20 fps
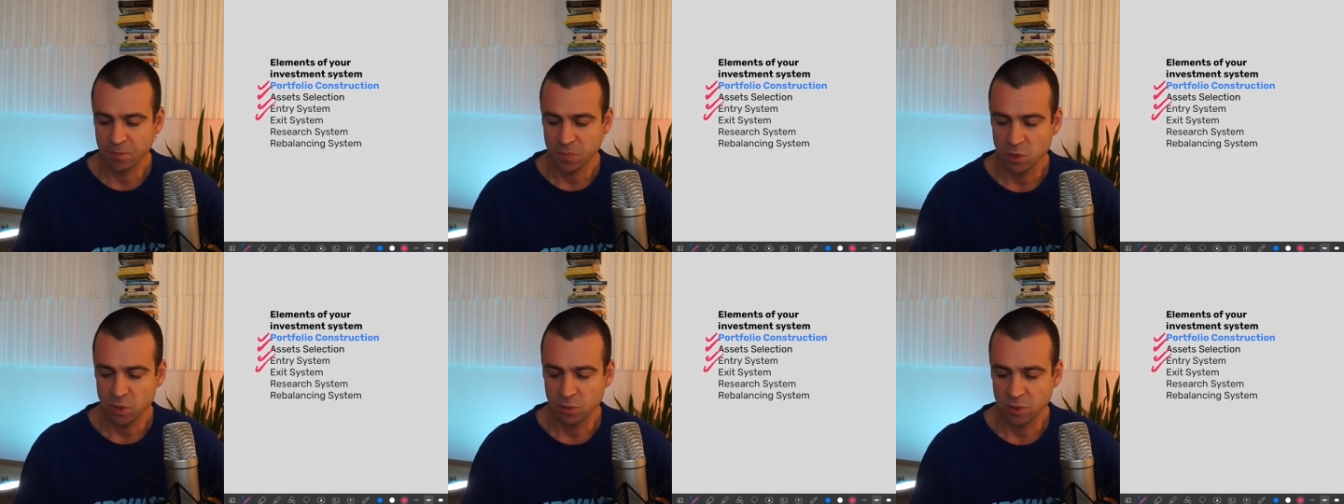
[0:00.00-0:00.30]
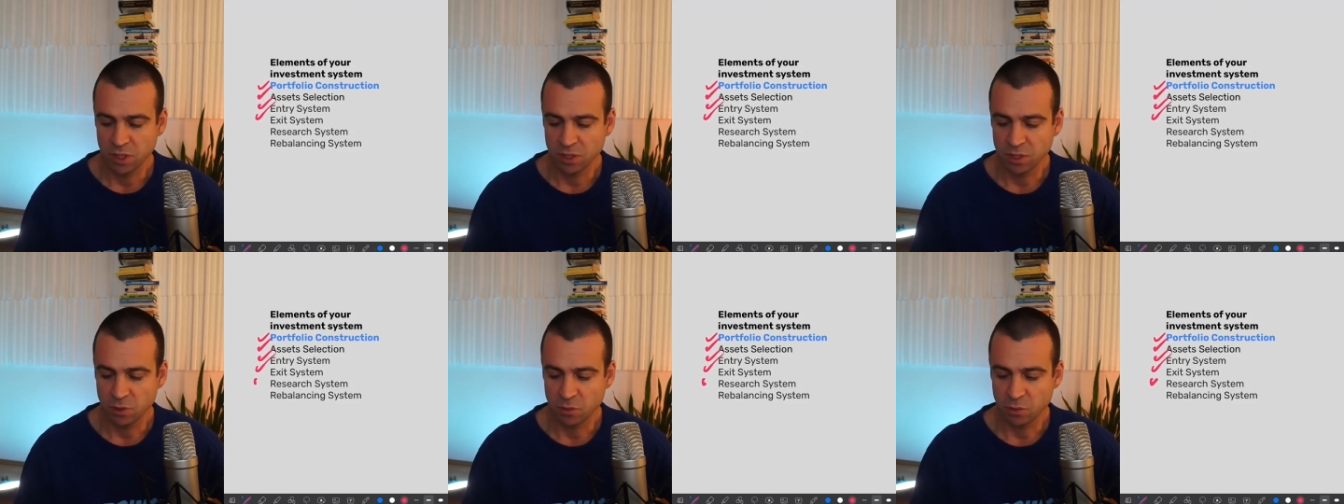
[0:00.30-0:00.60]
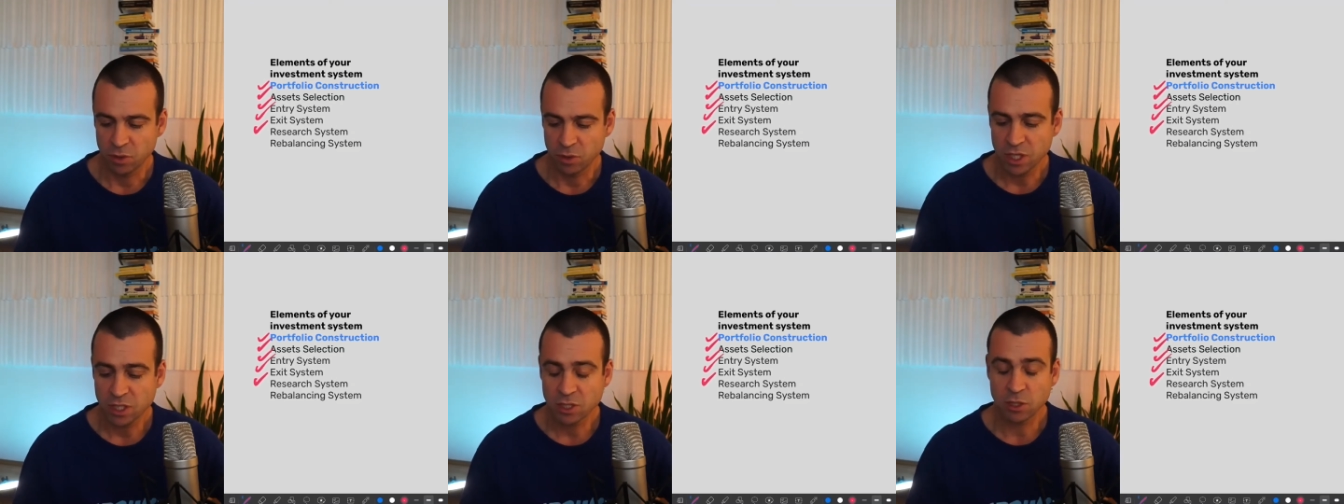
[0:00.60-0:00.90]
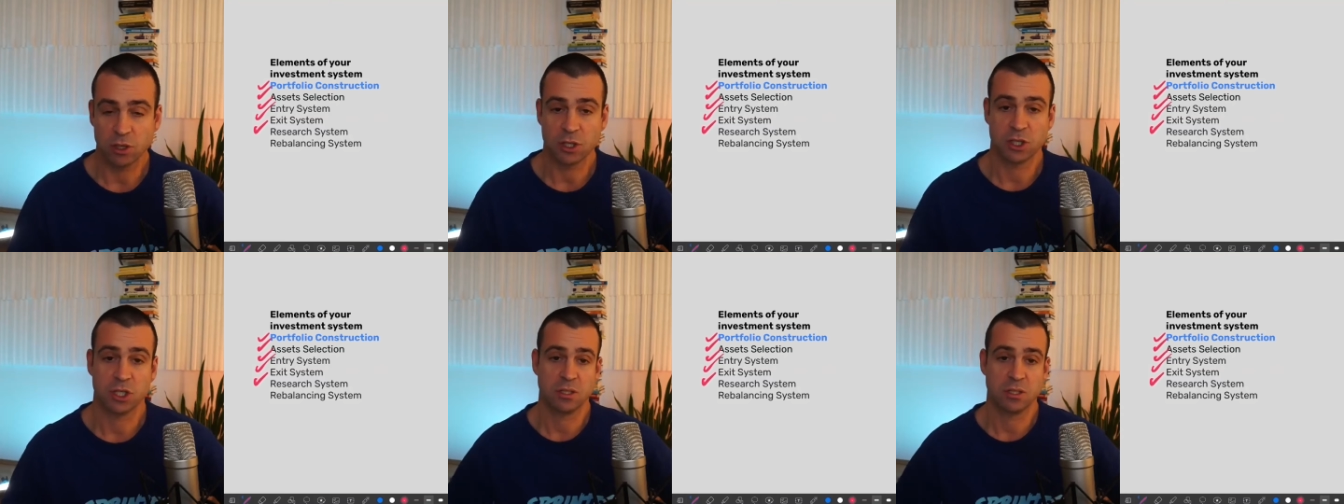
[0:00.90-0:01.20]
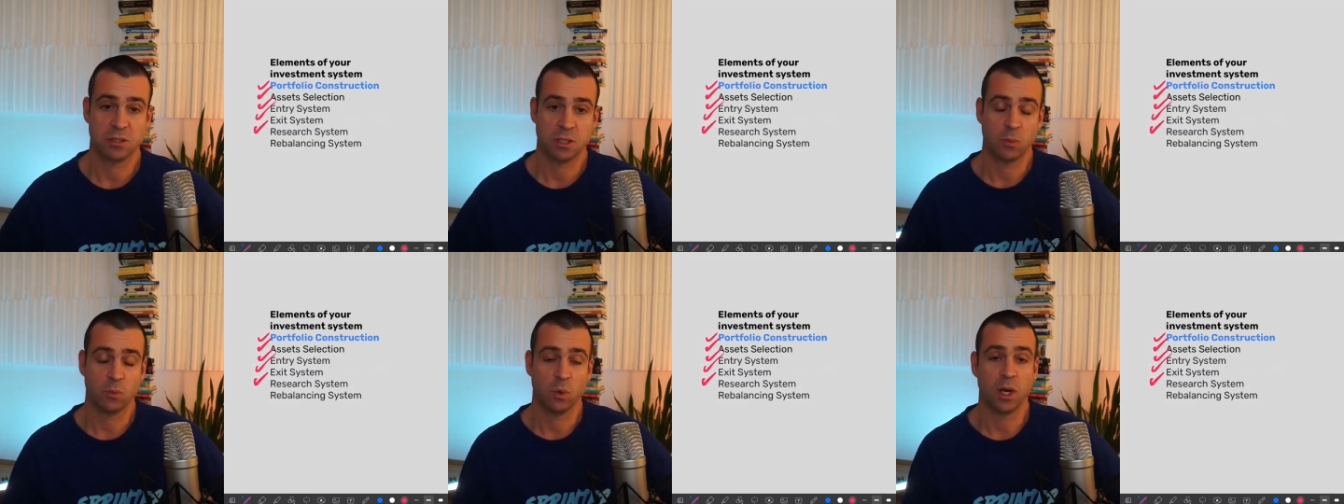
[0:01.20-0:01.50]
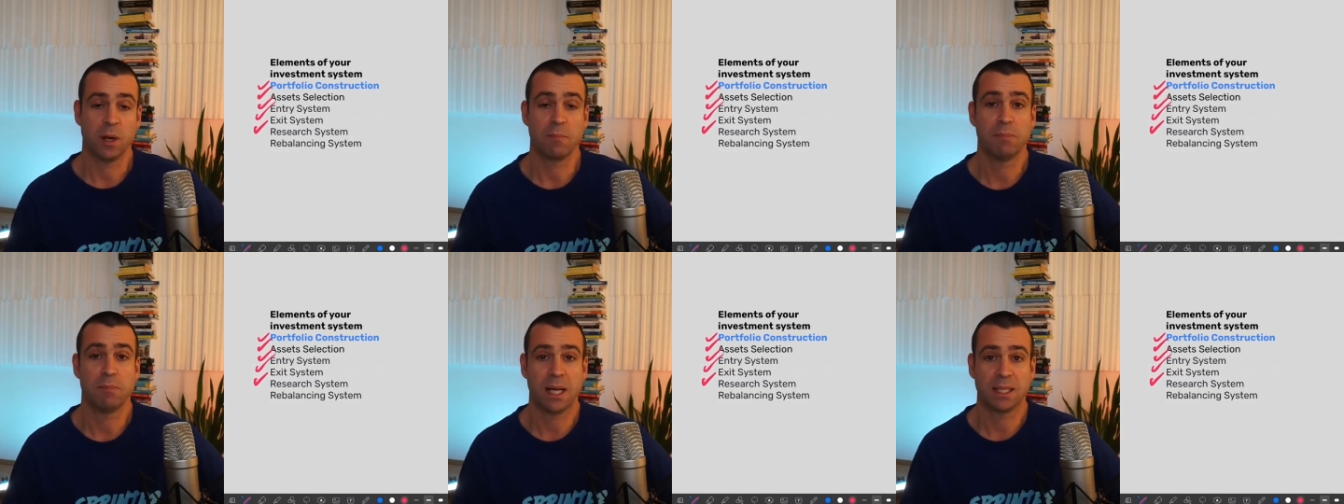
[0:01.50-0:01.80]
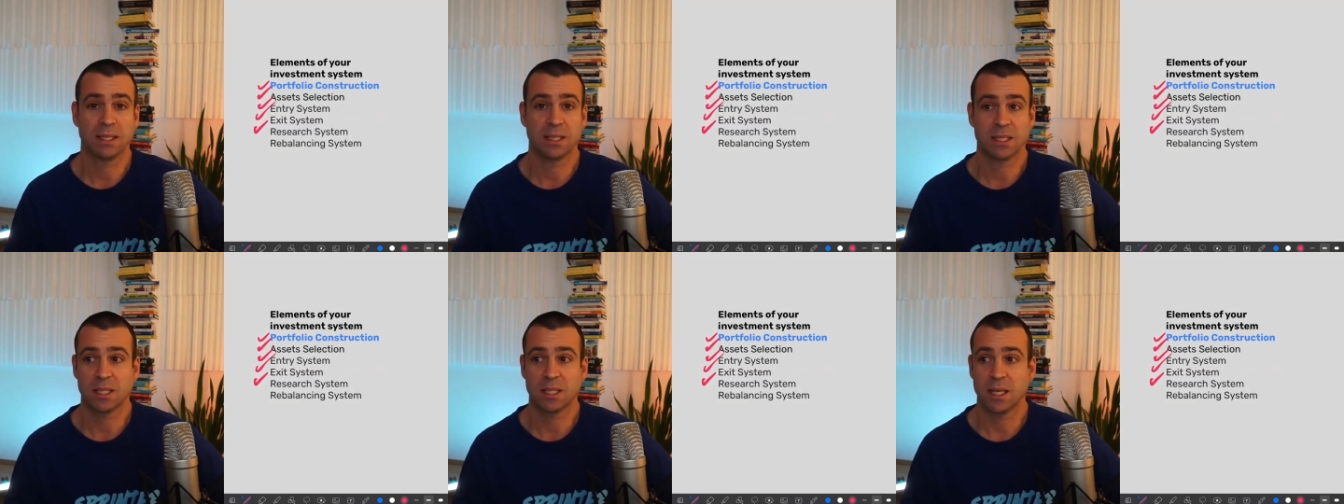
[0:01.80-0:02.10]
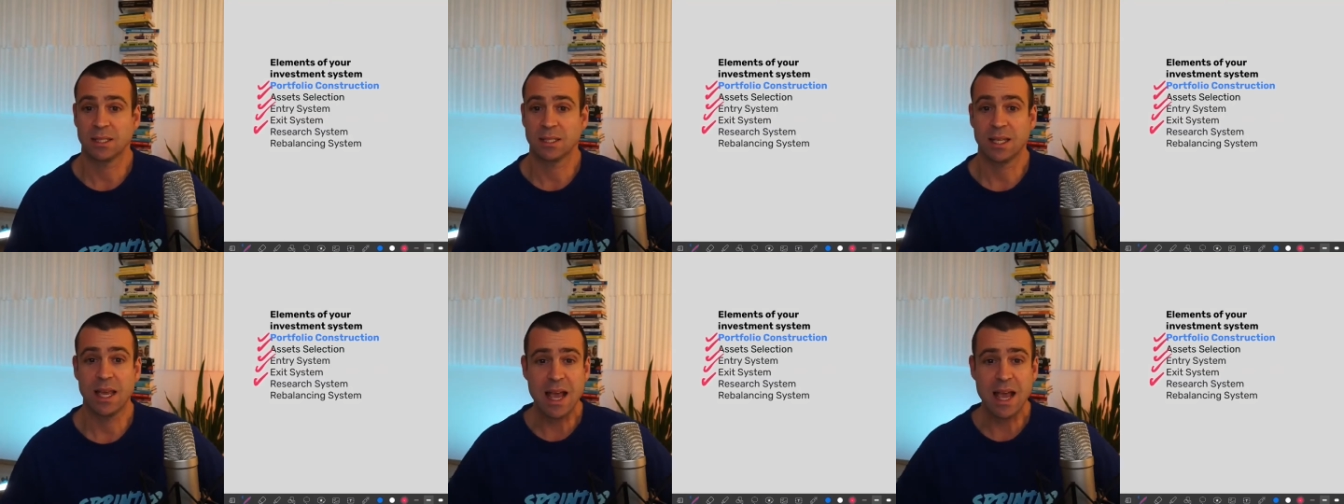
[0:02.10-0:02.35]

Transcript: You need a research system when a buddy says,